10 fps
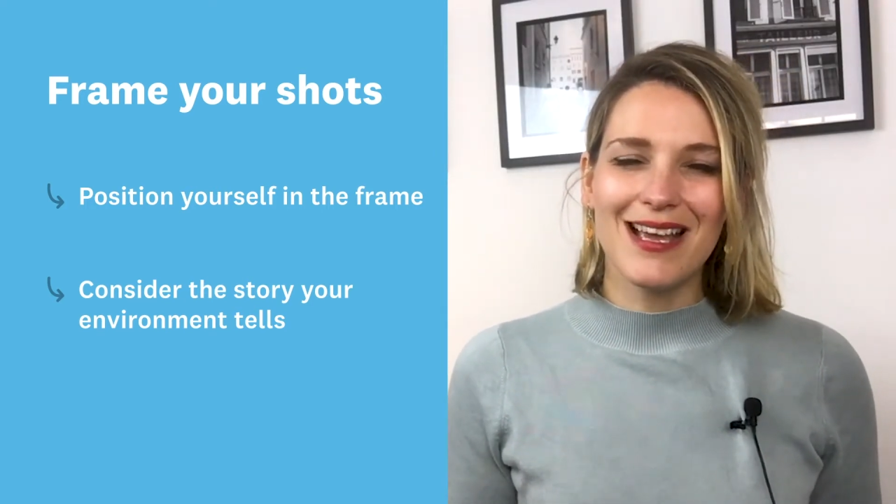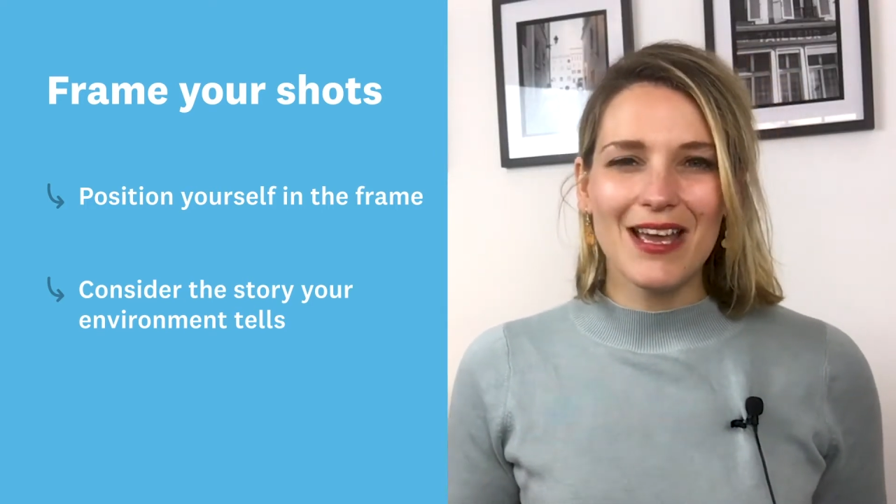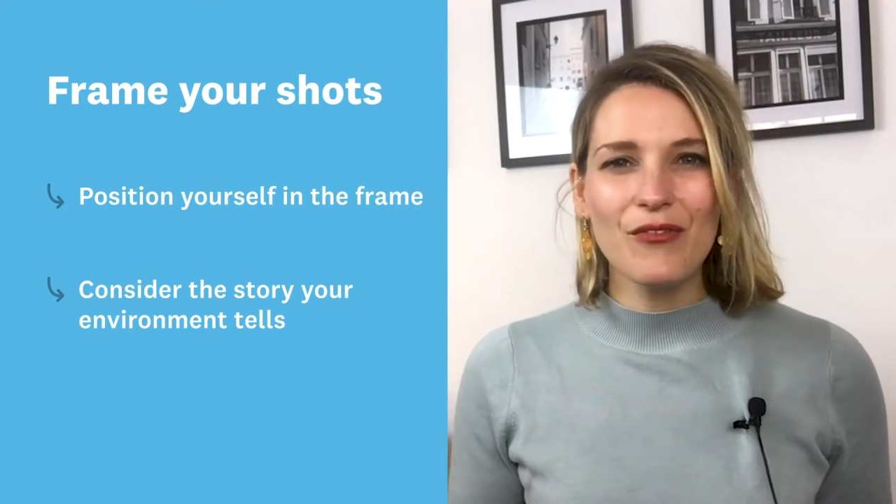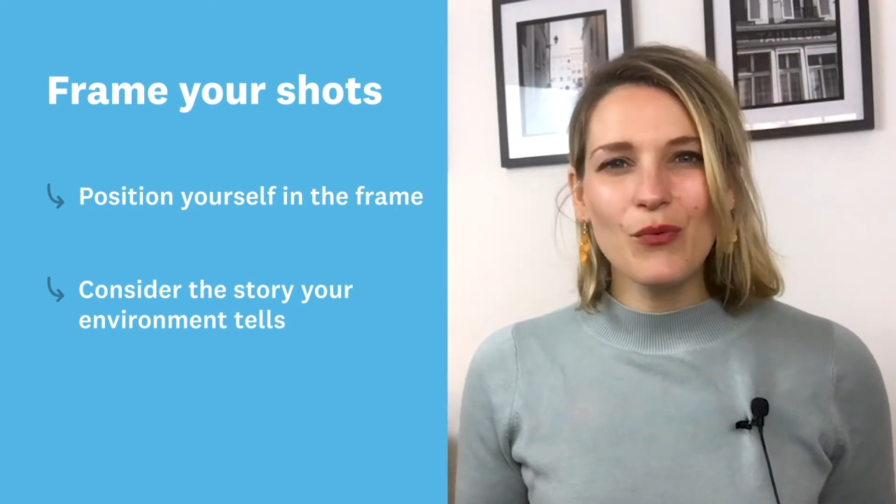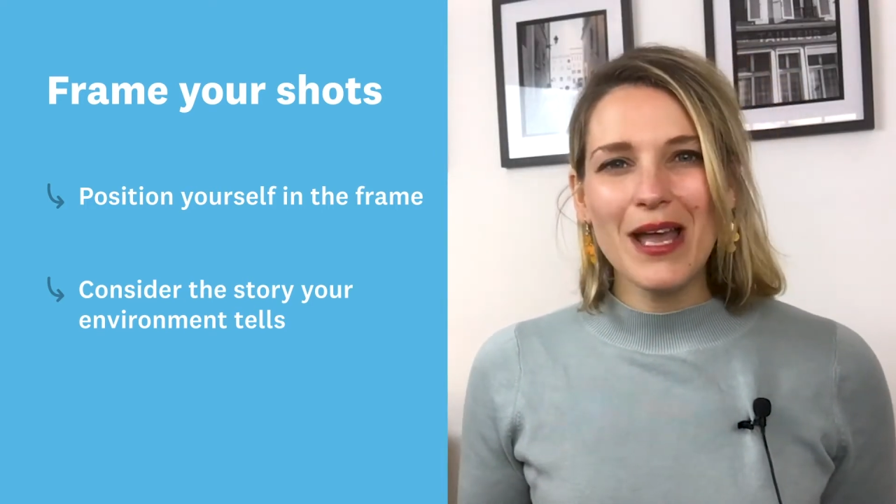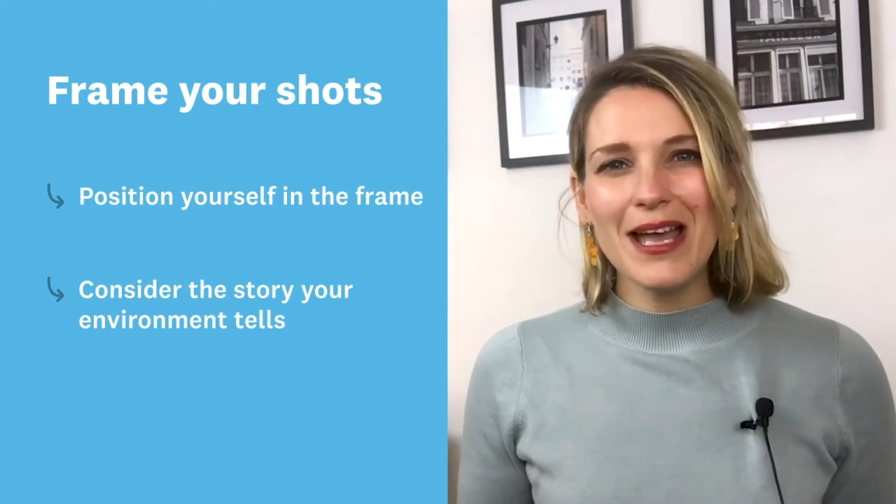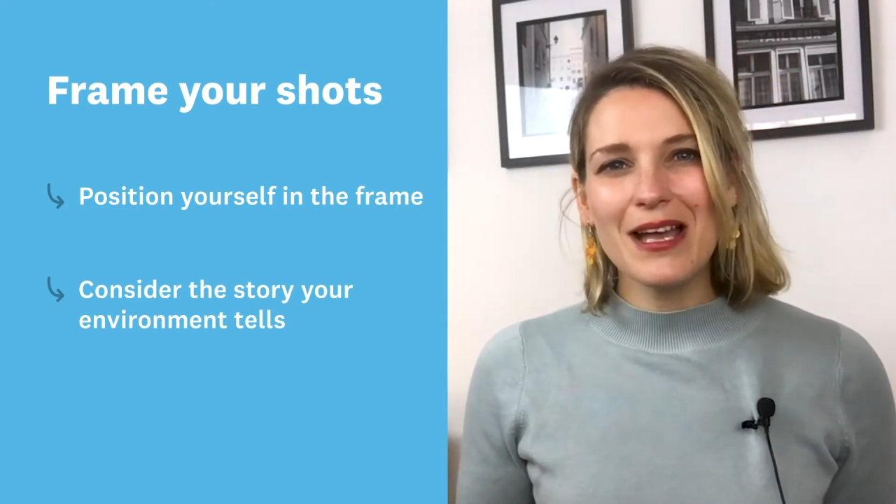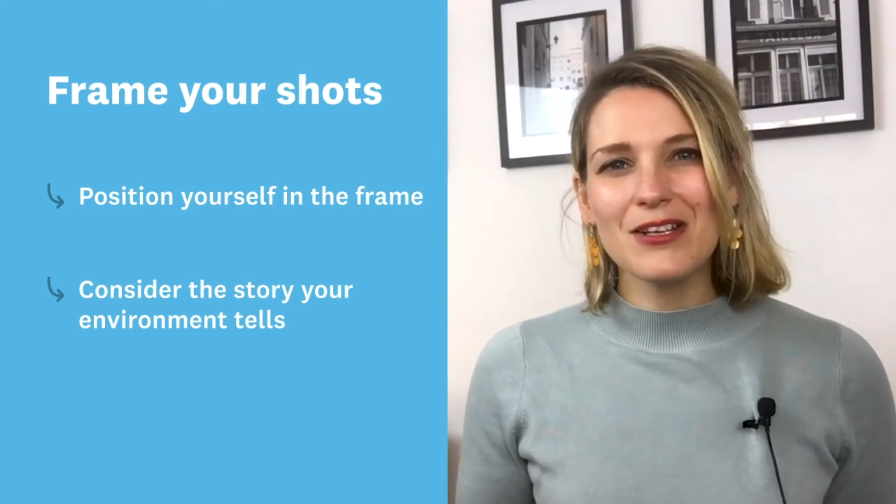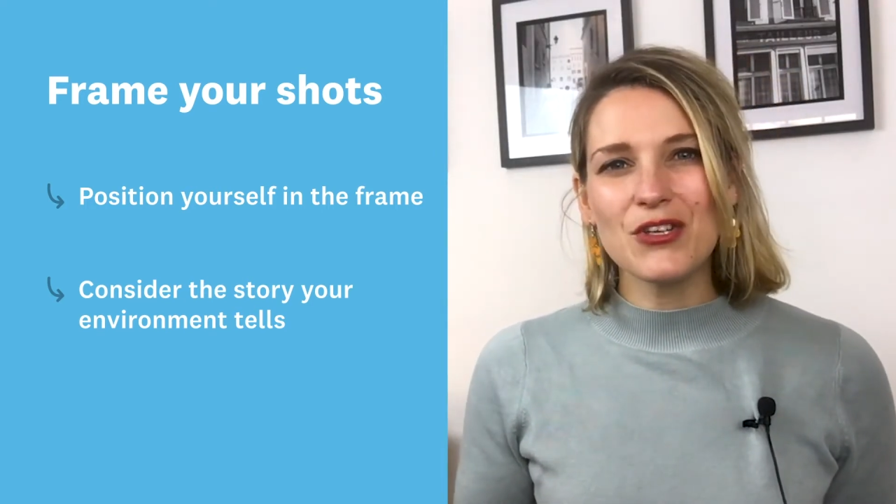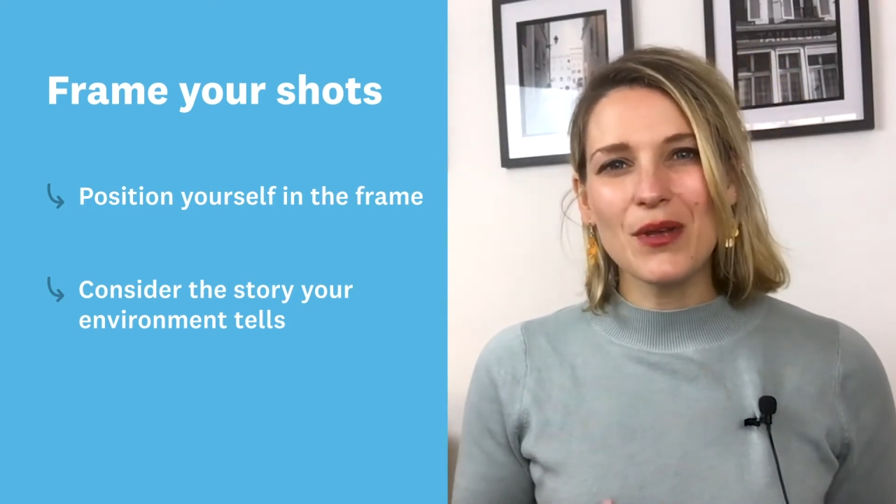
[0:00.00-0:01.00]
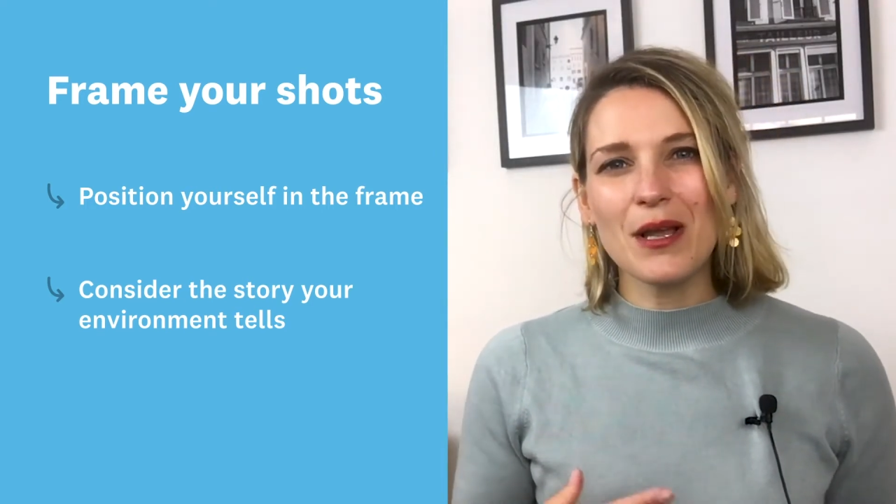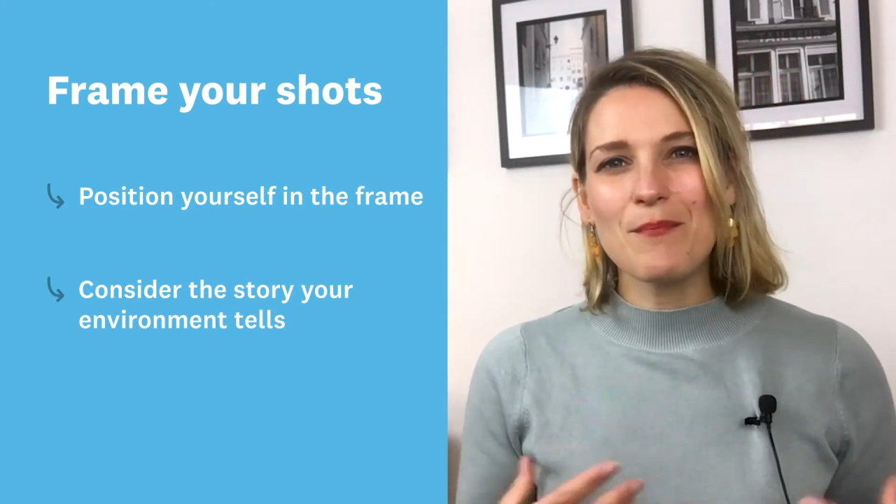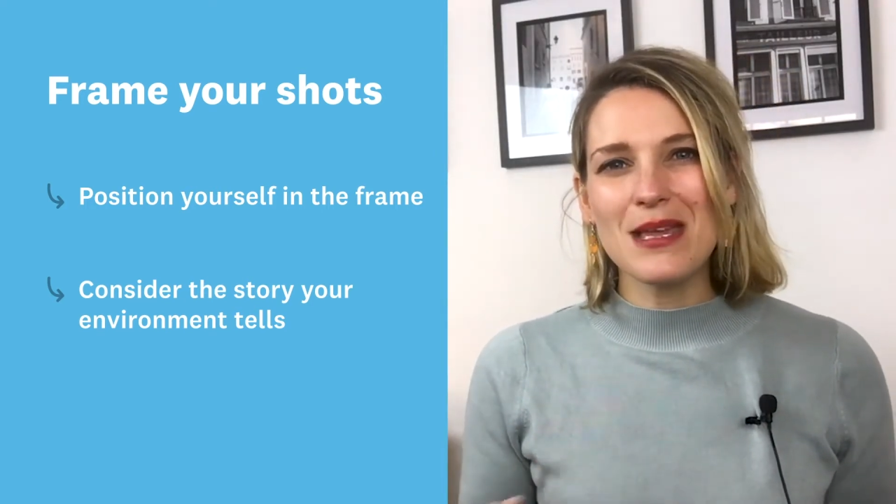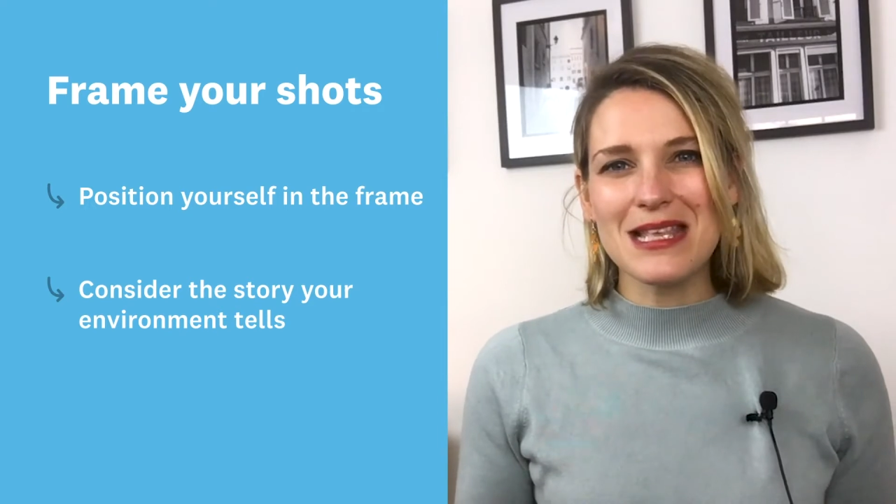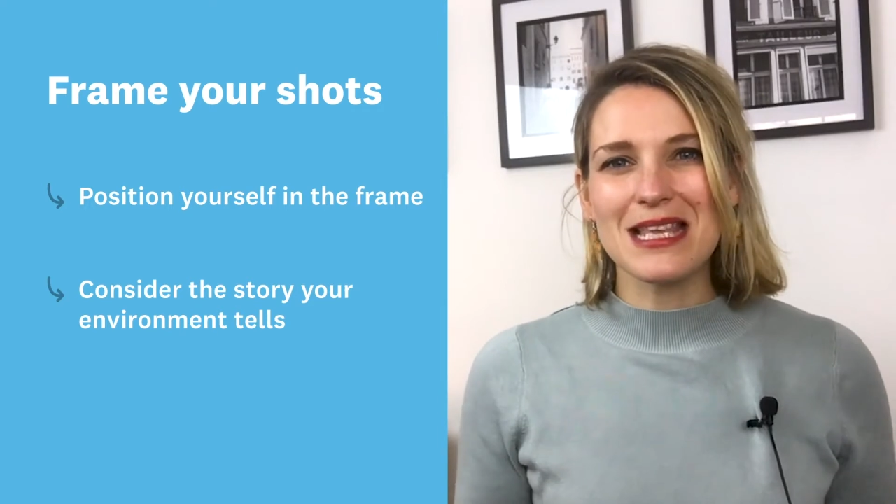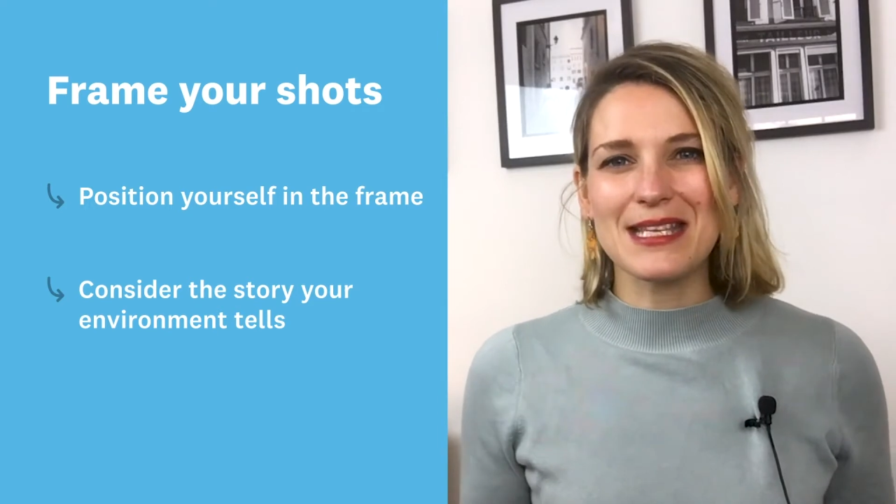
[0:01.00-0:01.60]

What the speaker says: If we're doing a meet the